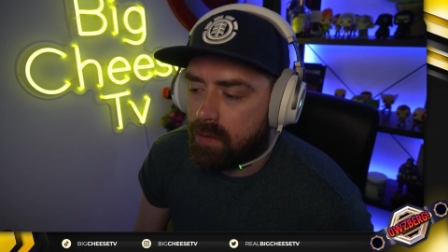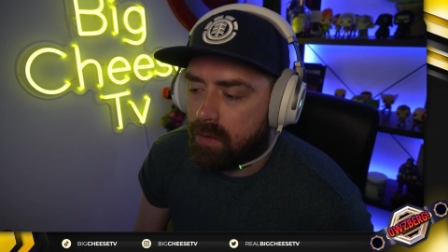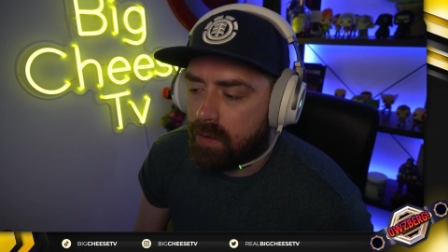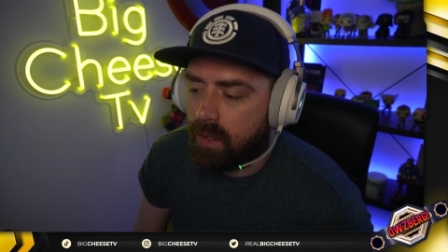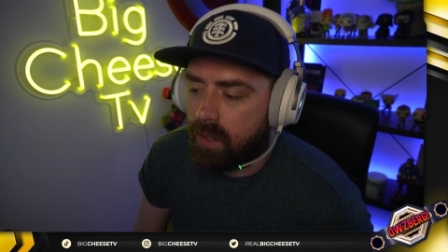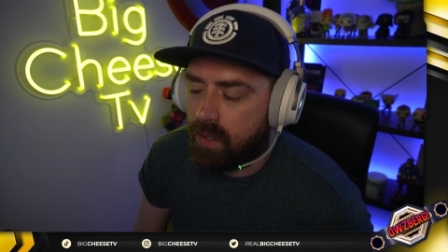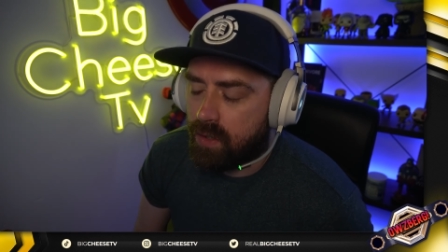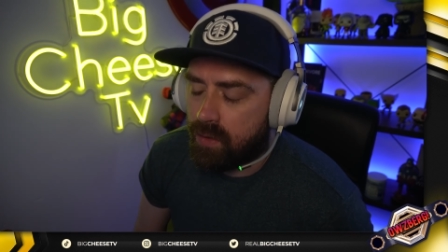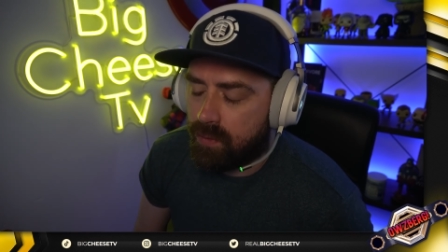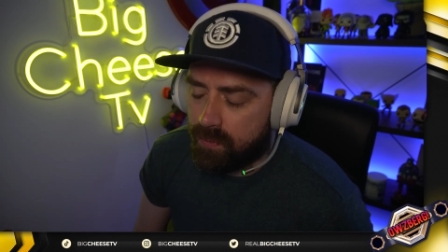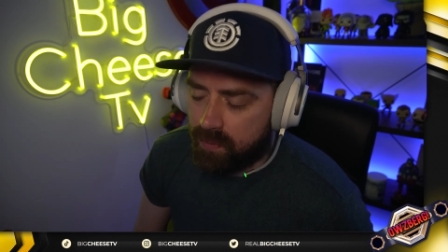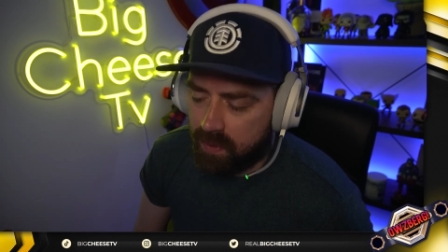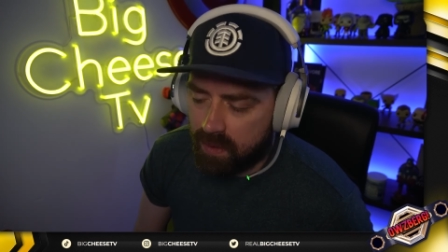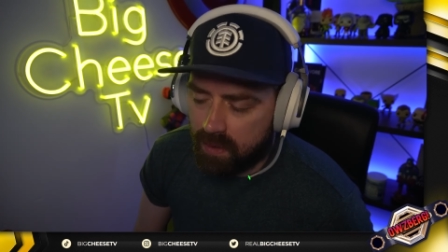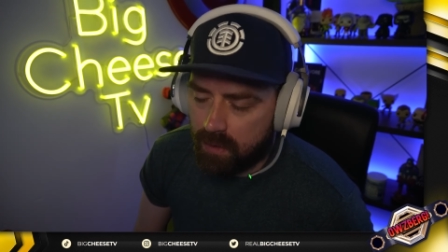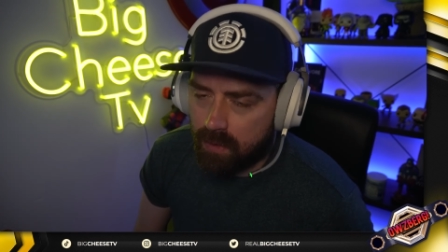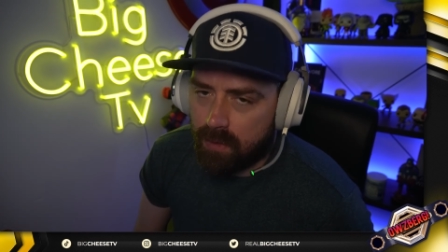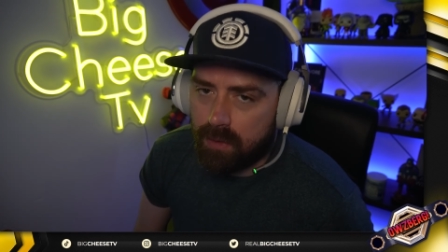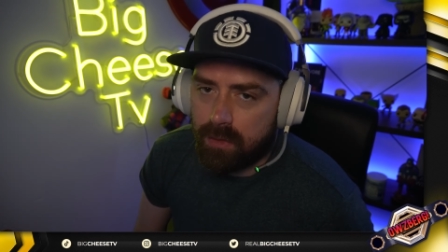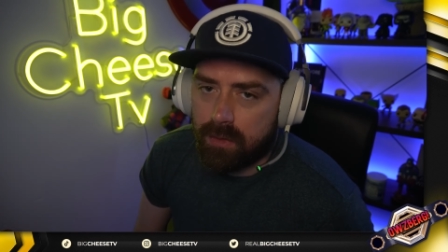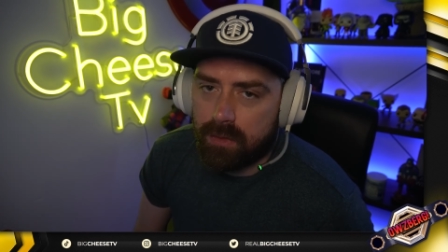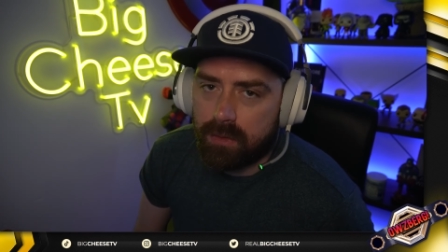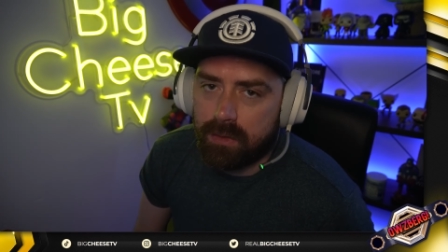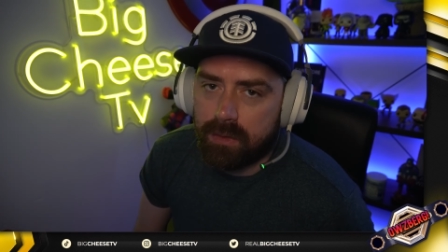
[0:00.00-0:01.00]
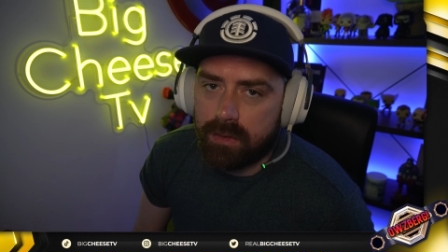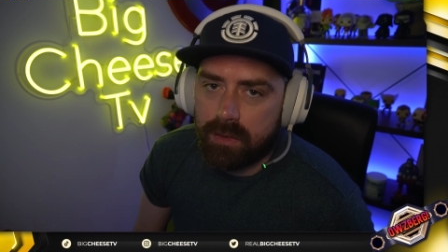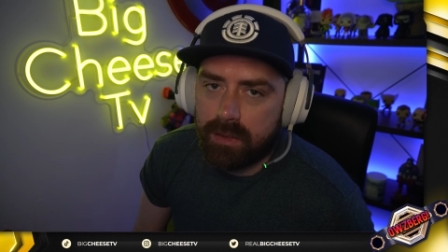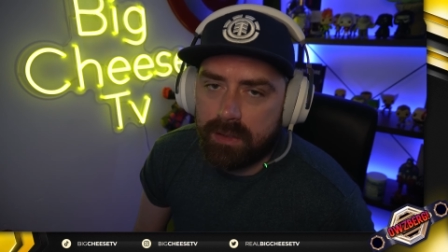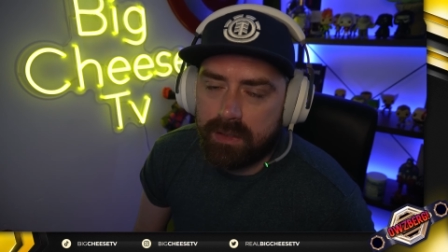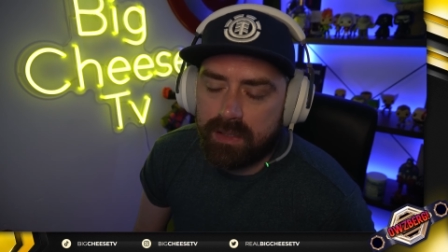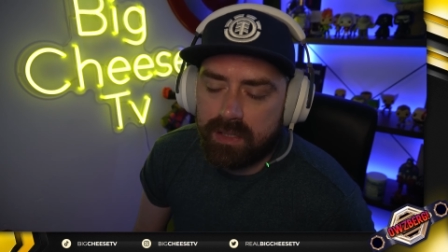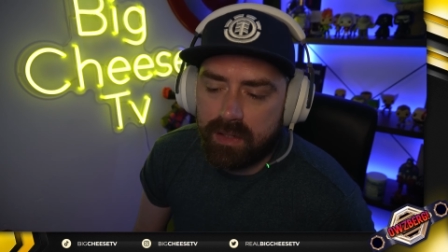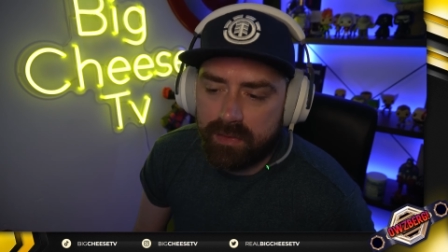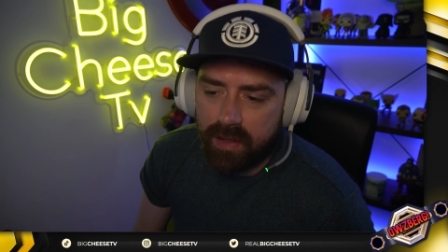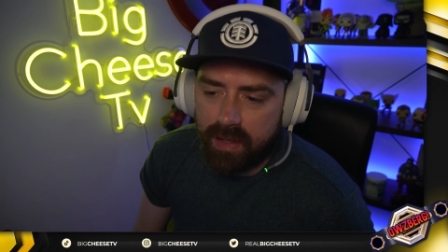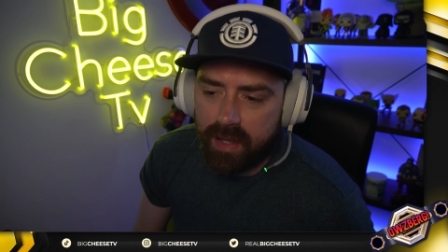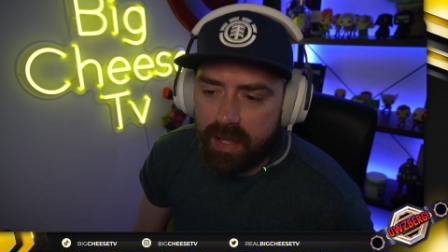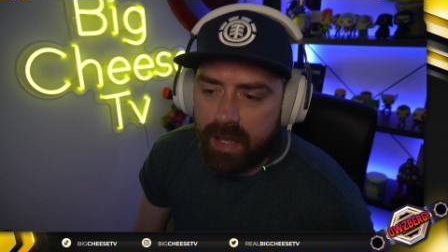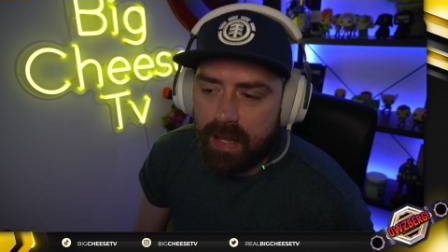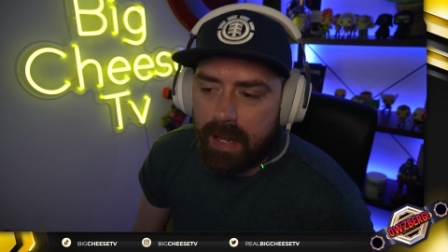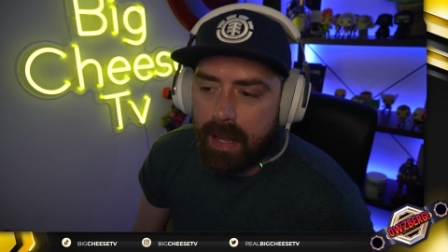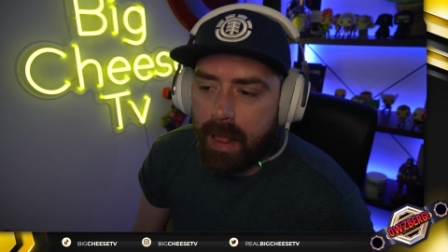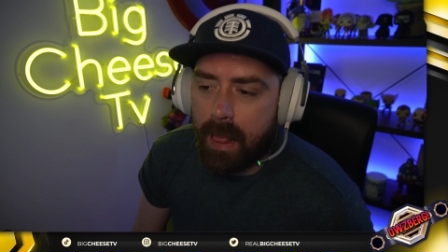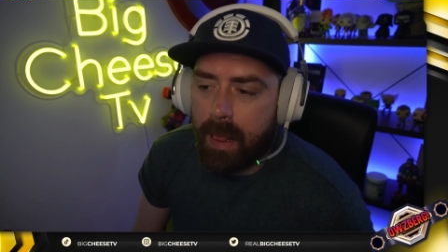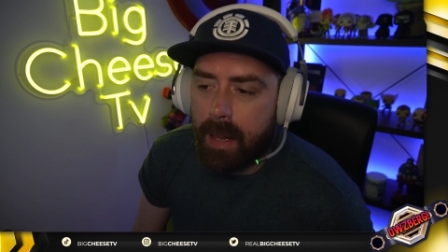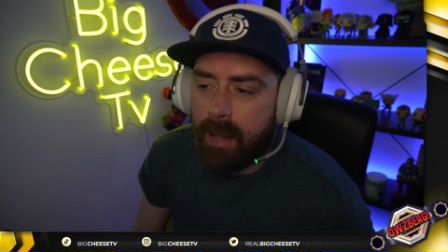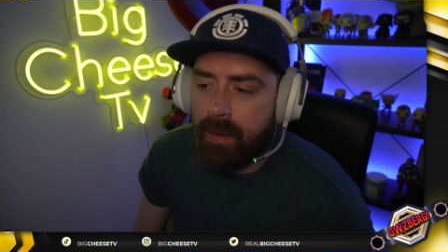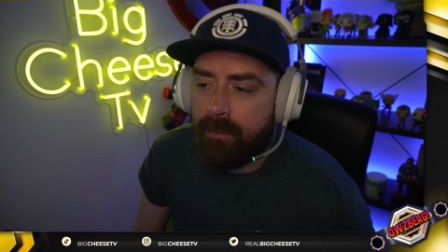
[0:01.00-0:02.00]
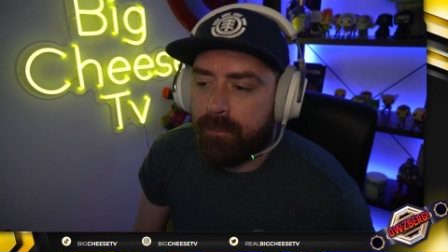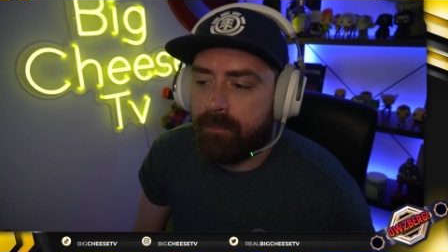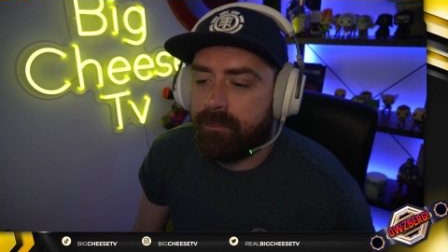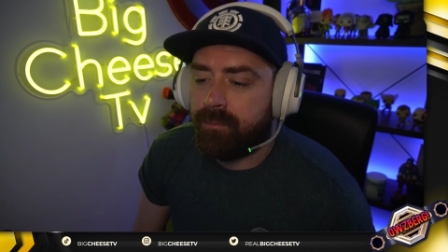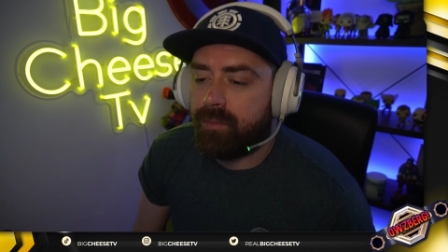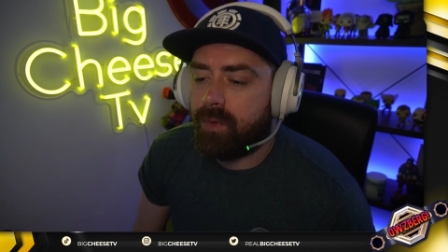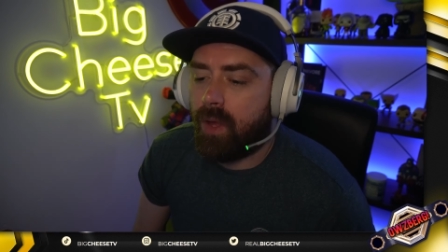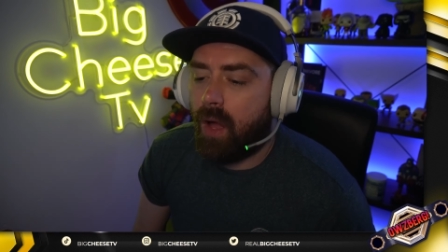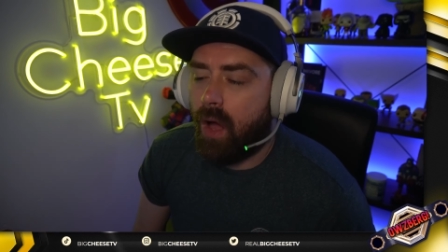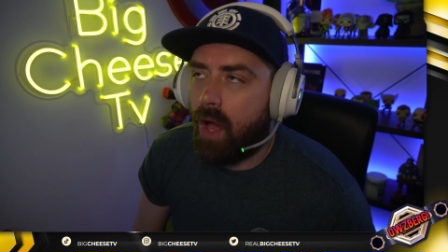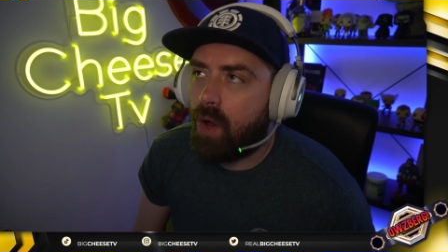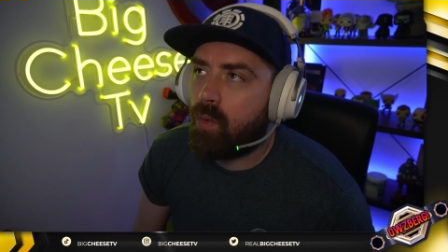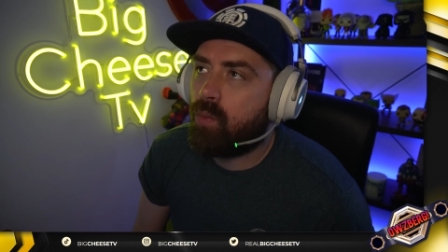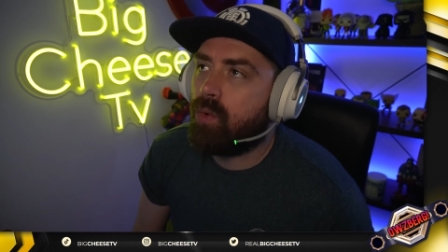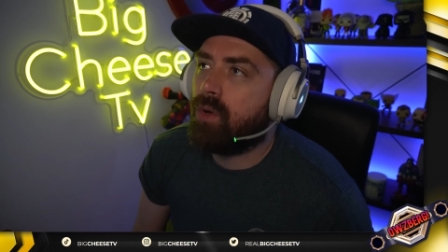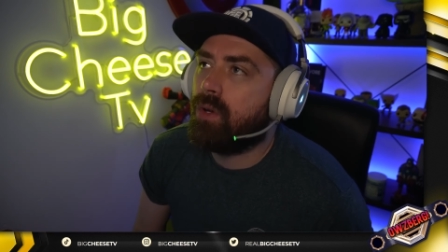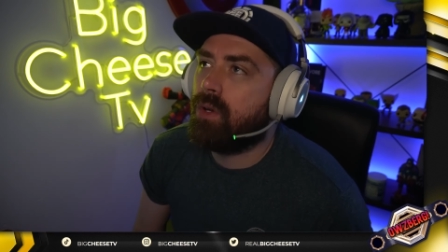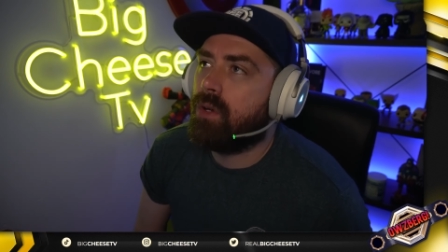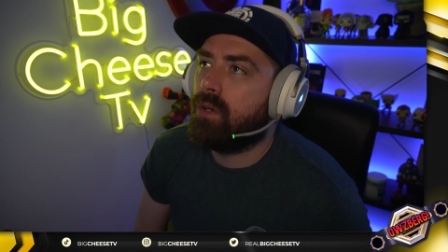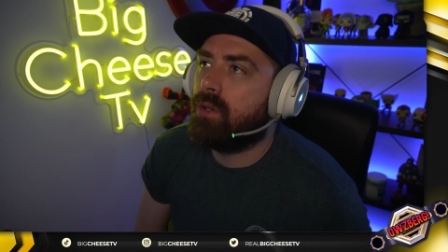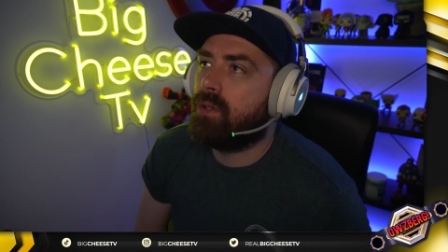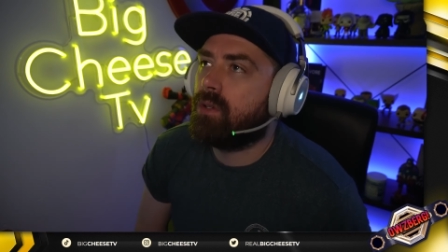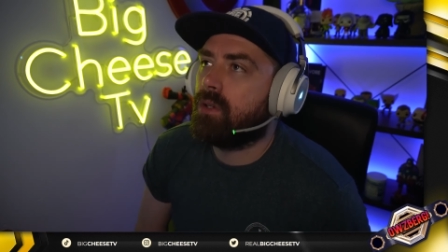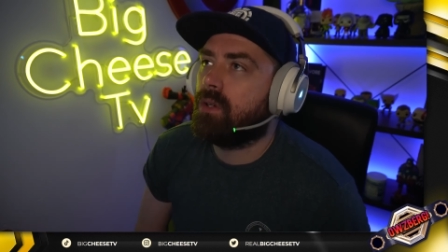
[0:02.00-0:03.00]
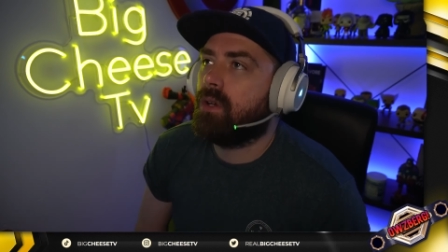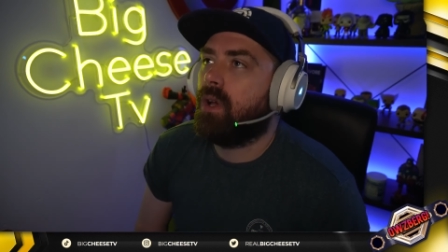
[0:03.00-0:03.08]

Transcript: how you feel and stuff like that, I would